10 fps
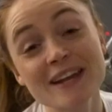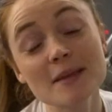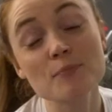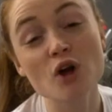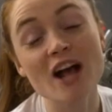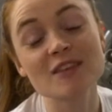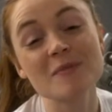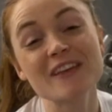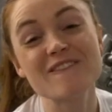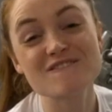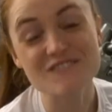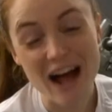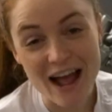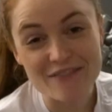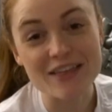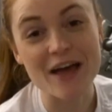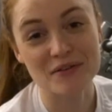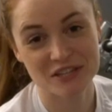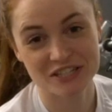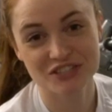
is approximately 5,000